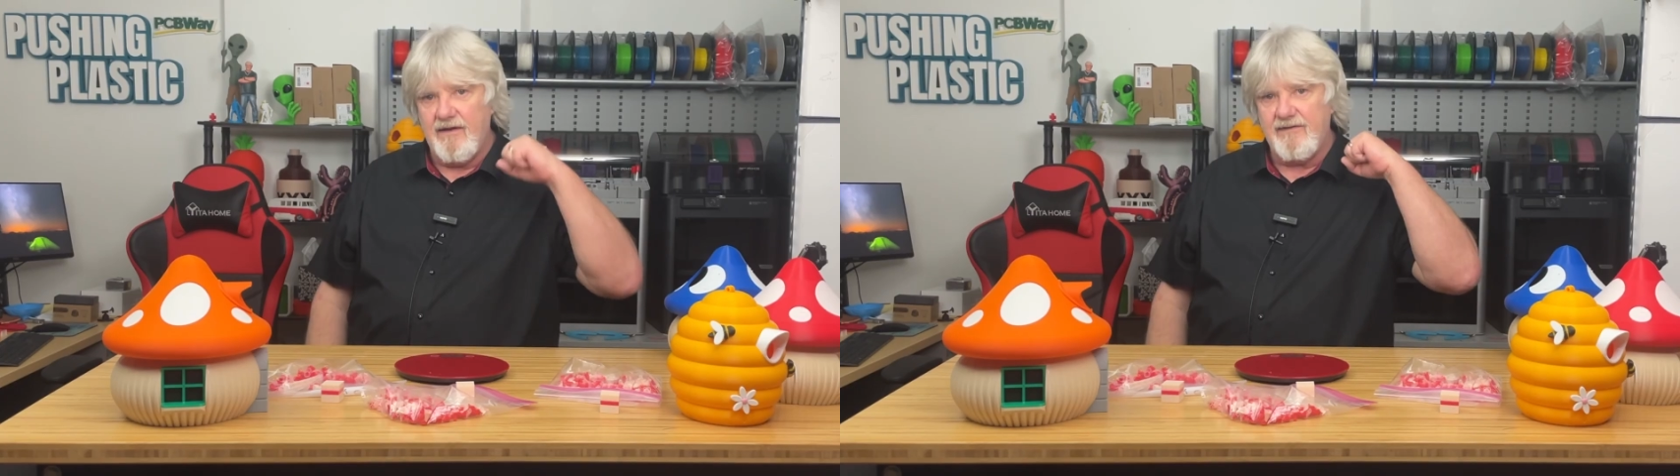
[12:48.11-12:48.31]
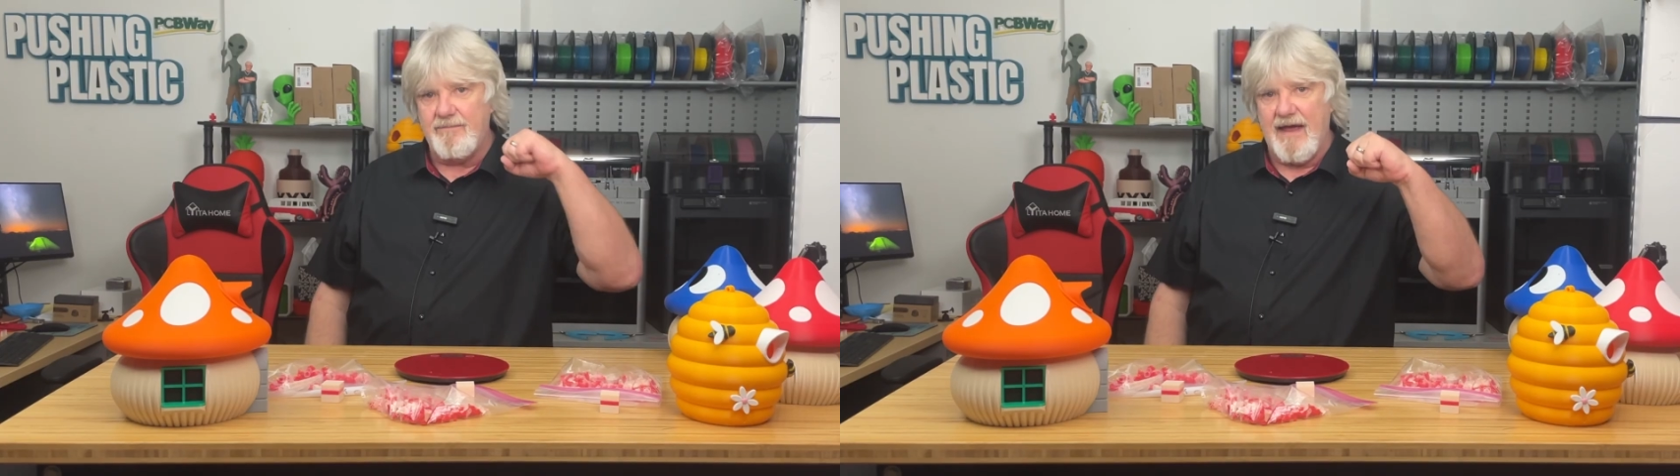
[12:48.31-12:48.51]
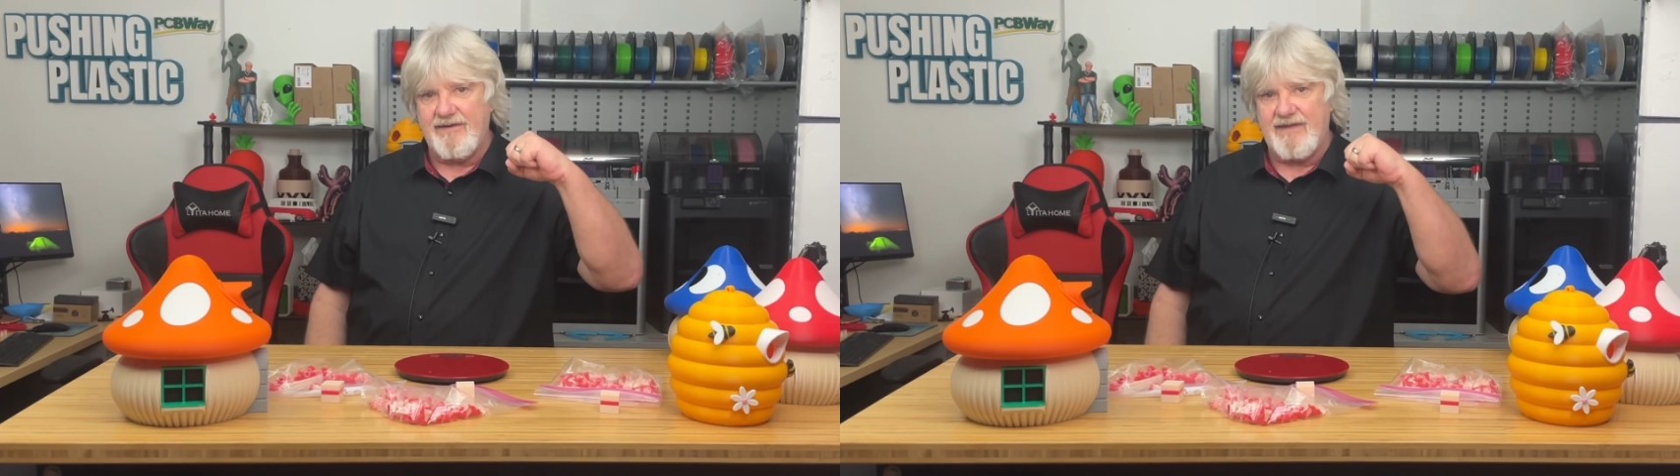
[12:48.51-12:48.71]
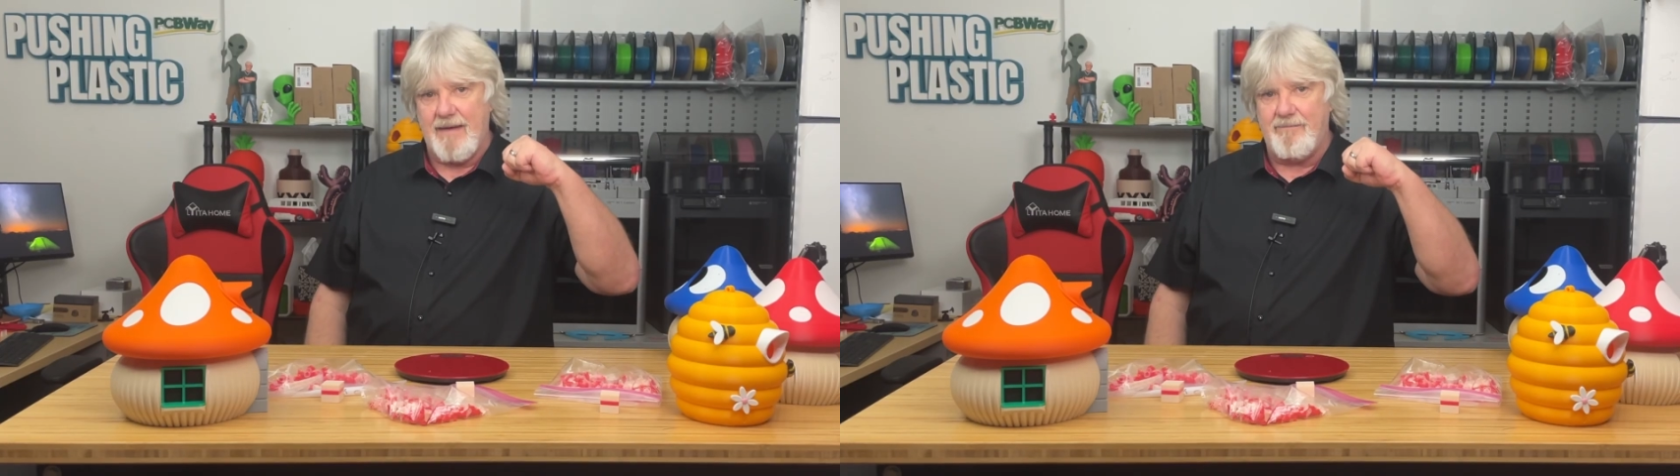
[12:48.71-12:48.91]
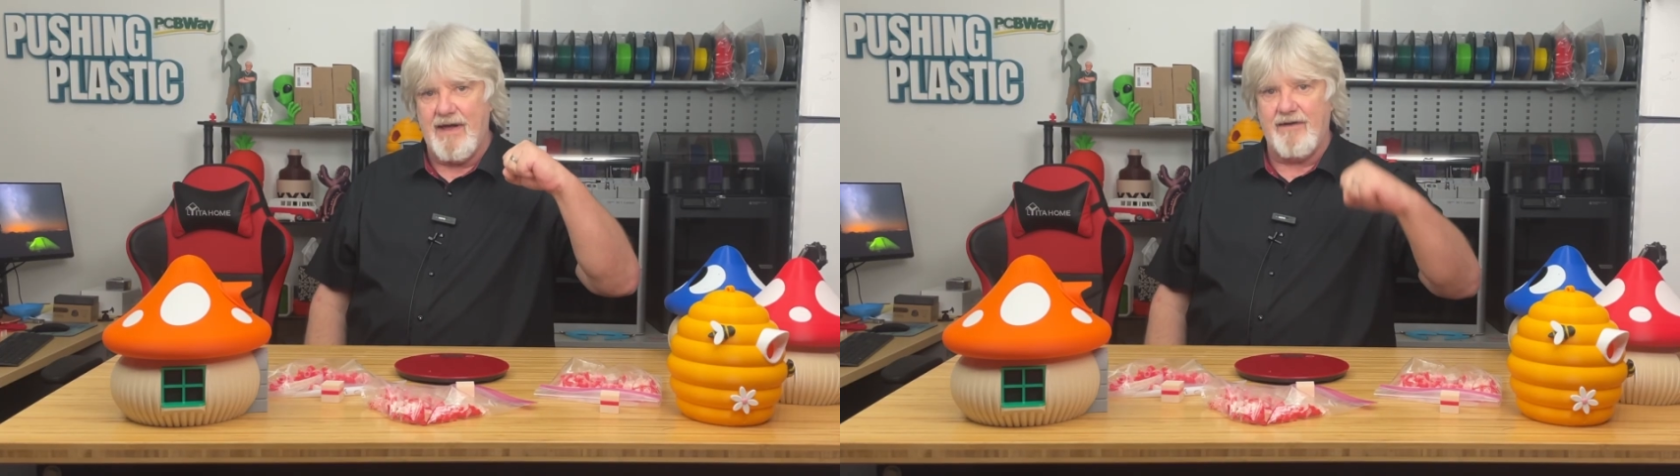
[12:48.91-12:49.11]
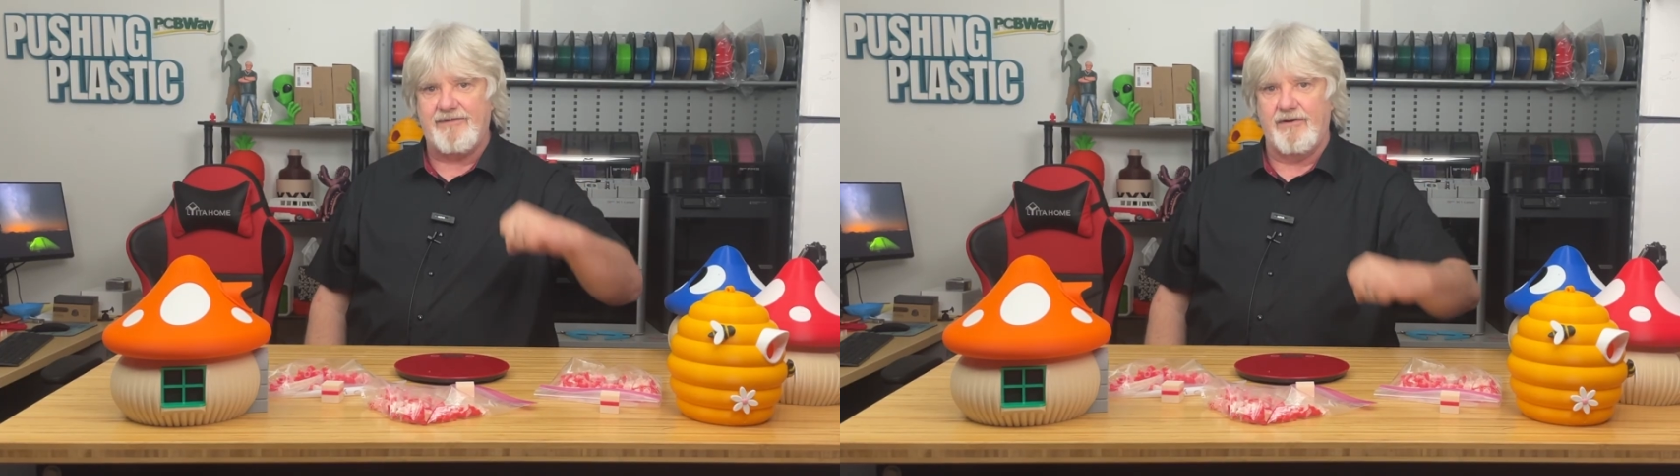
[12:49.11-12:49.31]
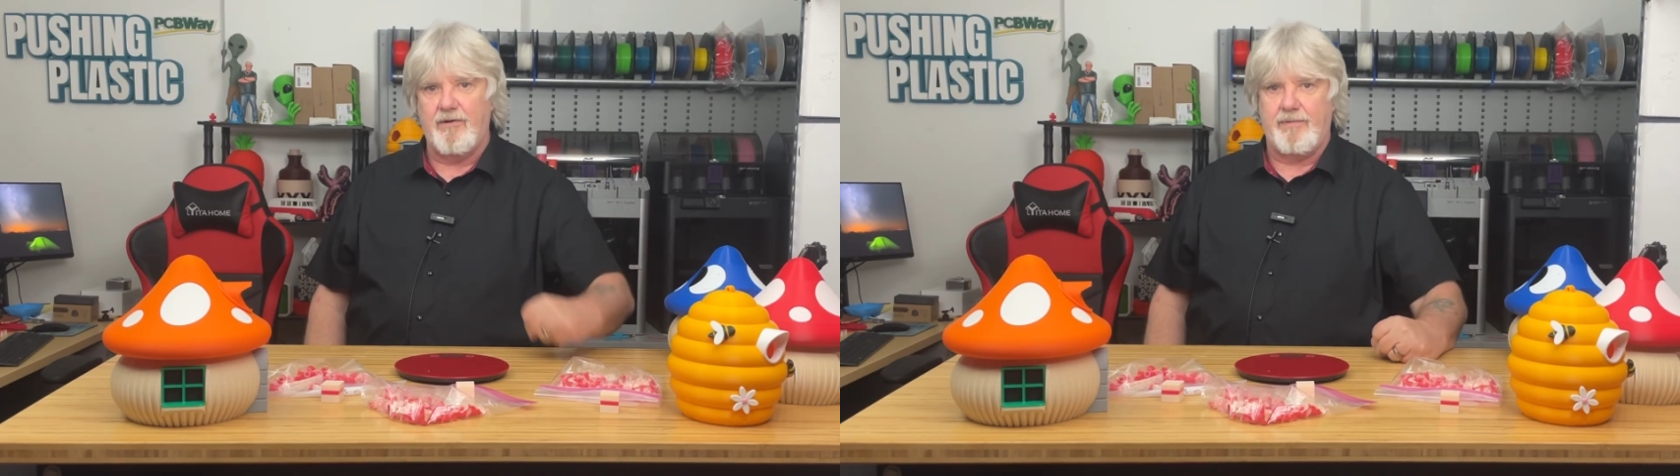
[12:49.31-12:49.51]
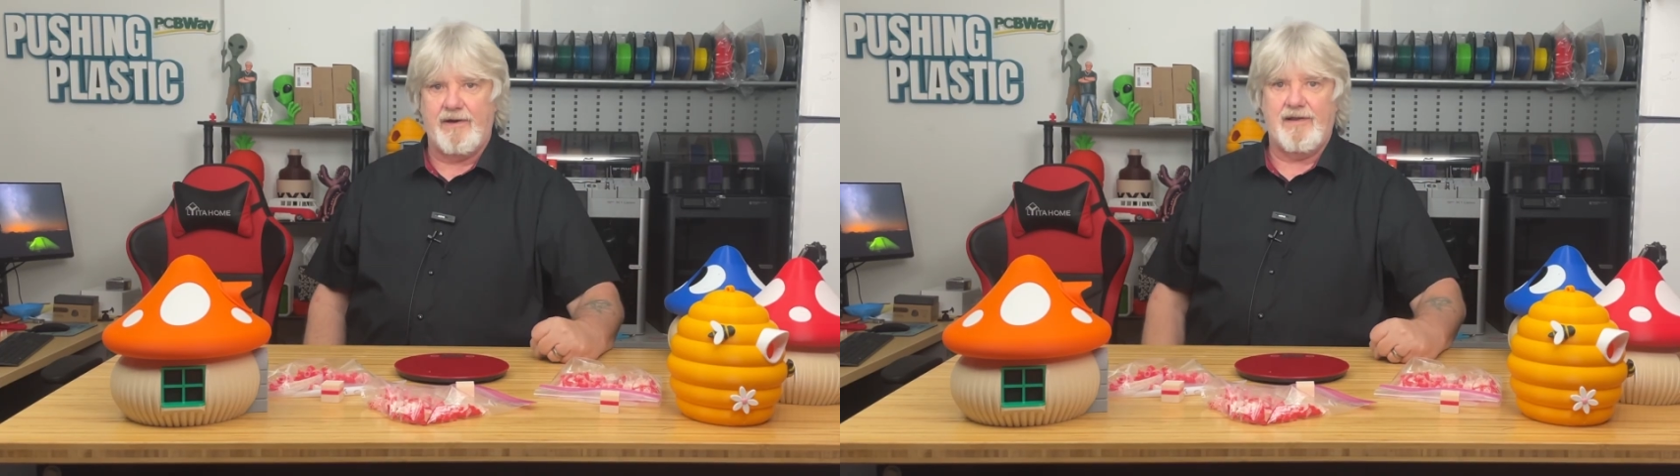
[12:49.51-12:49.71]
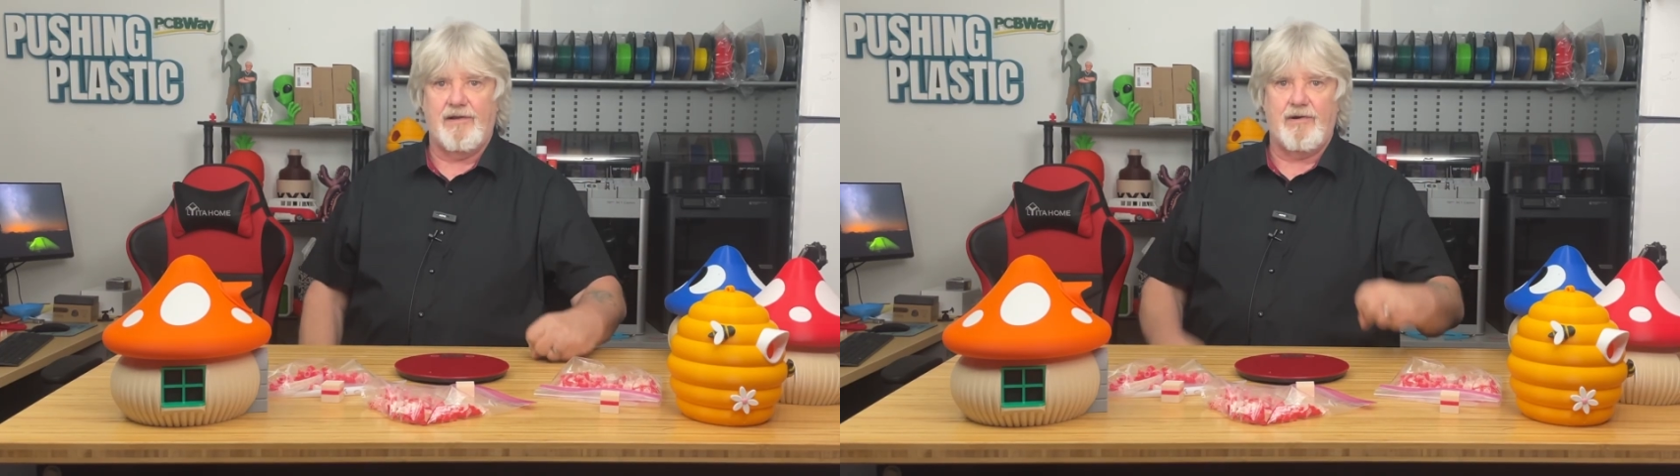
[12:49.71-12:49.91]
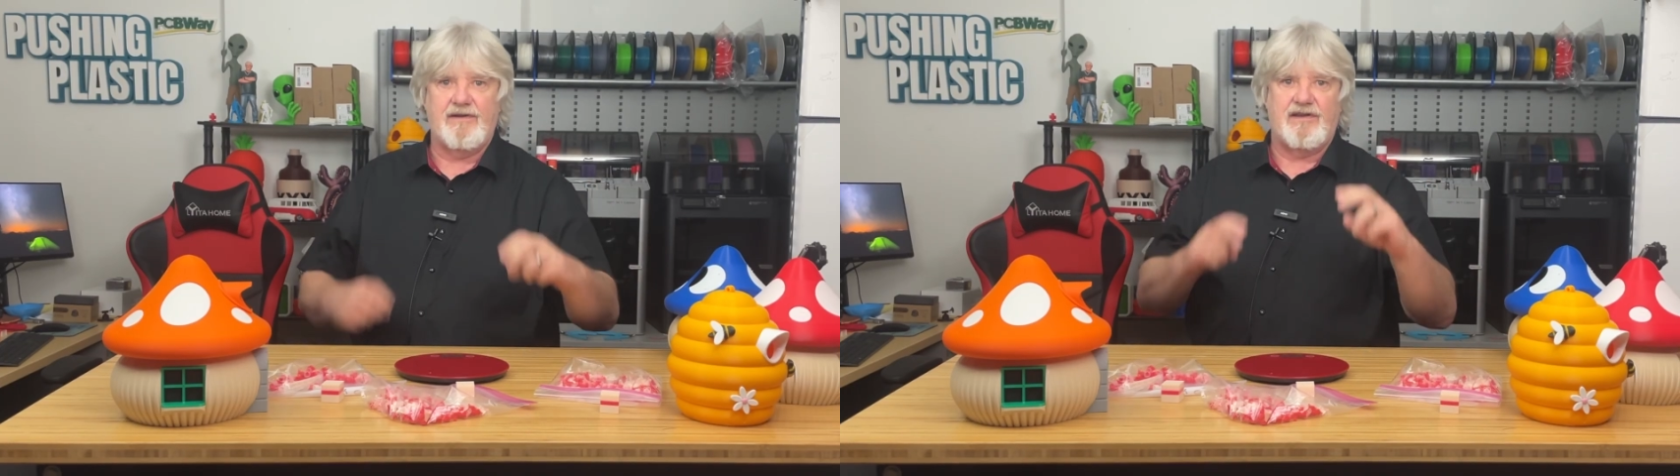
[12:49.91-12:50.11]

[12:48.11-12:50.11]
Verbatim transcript: Smash that bell so you'll be alerted